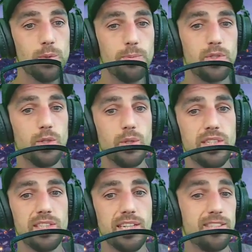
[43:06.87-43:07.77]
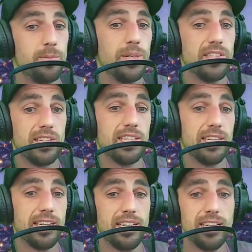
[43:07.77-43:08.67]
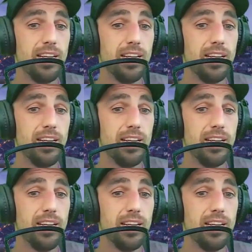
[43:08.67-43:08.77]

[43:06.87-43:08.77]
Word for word: So it's it's basically a